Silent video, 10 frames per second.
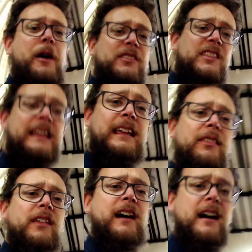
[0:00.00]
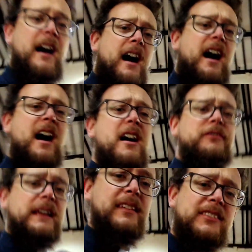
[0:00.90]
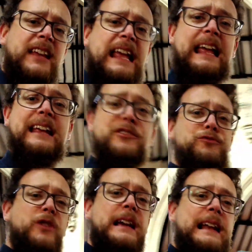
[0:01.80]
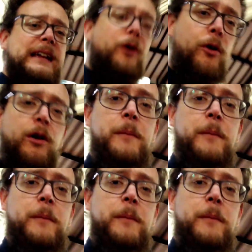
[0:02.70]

I was thinking that harvest is really all